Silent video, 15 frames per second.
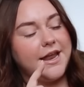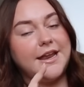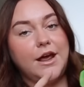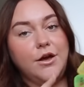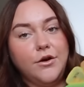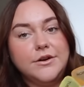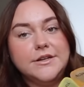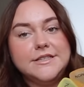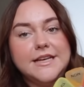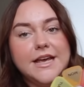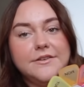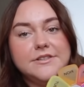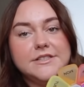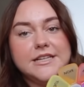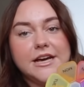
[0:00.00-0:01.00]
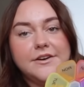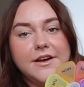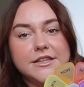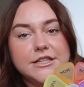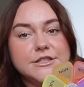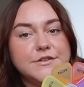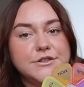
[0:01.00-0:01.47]
And I honestly have to say I've
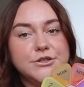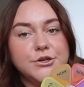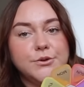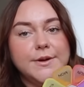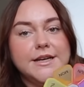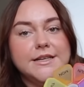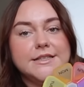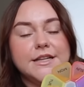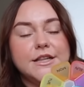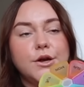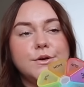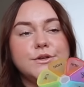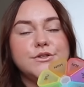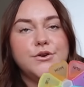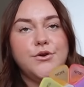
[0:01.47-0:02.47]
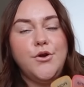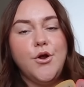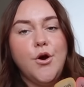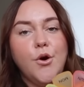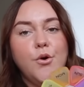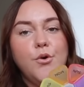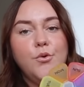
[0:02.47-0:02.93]
had this for 2 weeks and there is
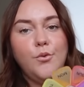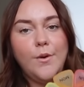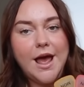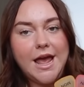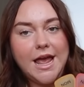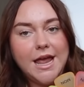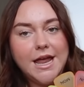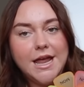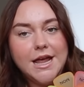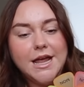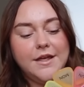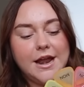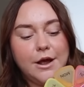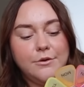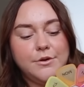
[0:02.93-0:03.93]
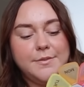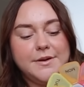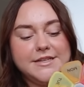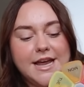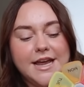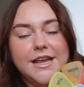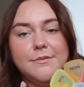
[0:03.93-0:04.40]
no way that I would be
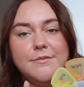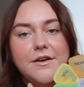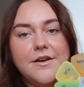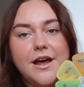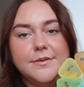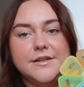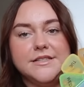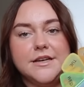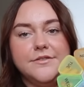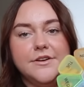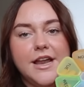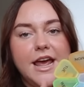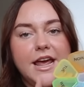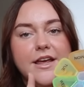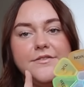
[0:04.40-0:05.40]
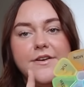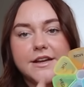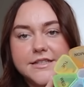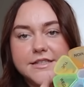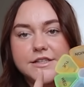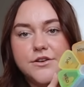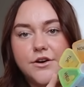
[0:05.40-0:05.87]
taking my vitamins every day if I
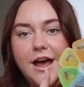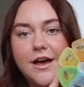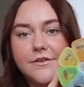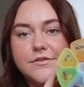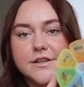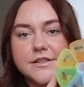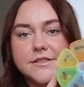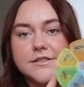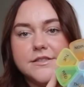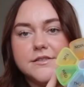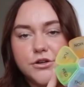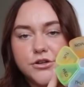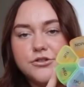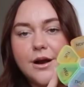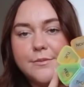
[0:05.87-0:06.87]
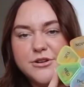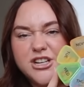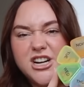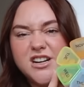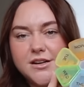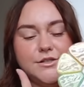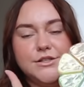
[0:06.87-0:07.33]
did not have this
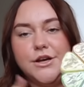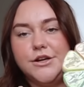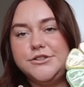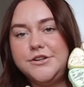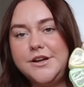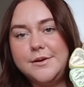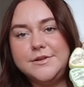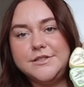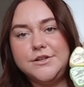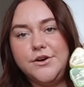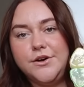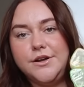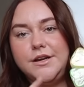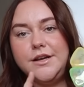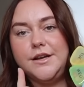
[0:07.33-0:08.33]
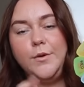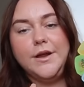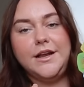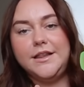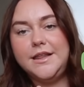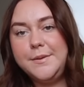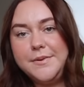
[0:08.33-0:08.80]
contraption. Search on Amazon,
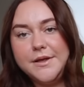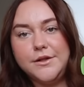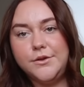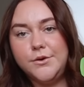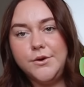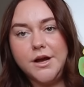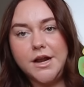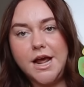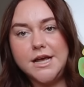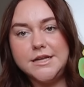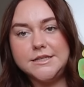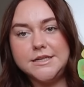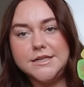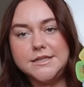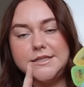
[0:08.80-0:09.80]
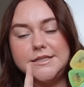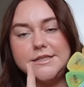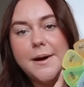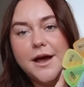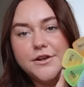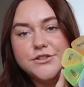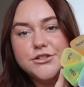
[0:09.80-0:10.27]
weekly pill organizers,
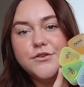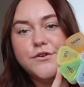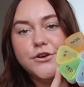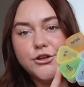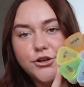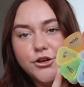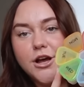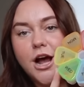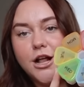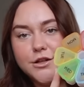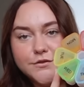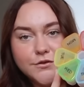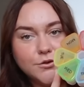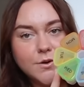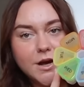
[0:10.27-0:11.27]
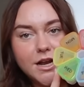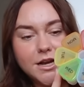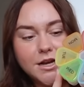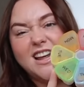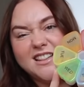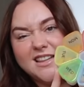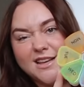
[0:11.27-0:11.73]
buy yourself a cute colorful
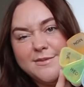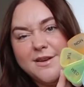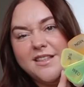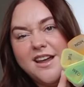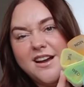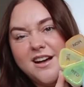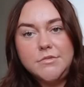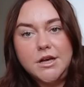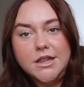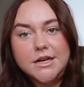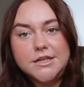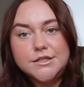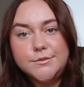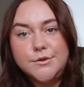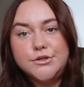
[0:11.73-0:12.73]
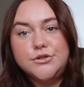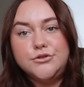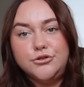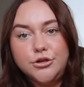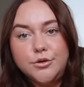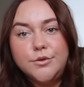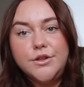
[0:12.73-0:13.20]
one and thank me later. Like, that is the most
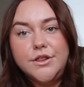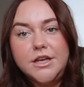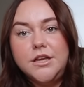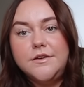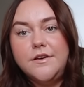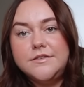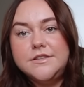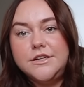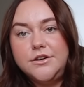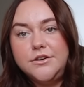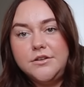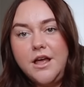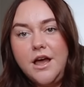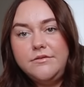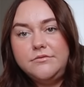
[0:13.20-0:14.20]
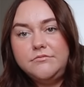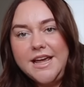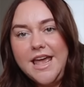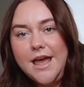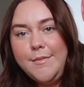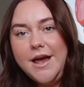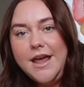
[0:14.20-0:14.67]
adorable thing you've ever seen in your life.
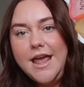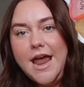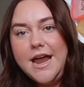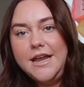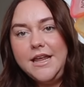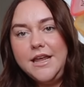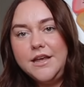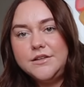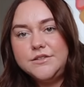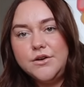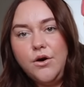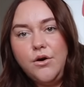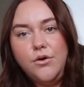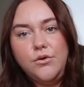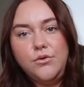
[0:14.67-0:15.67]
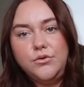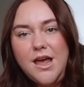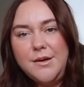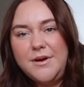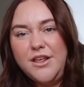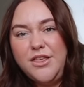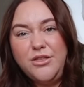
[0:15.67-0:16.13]
Like, am I 80 years old?
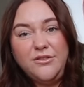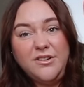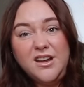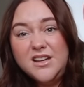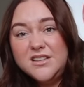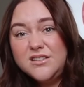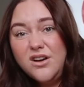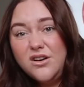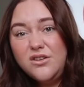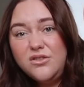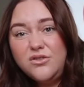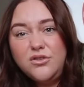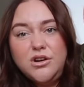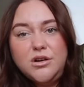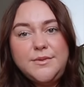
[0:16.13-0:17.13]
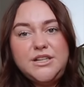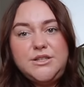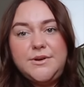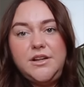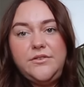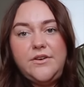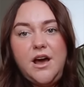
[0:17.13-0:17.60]
Am I 3 years old? Or am I
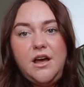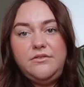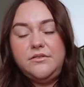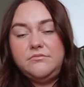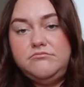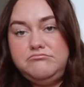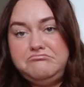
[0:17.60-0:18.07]
25?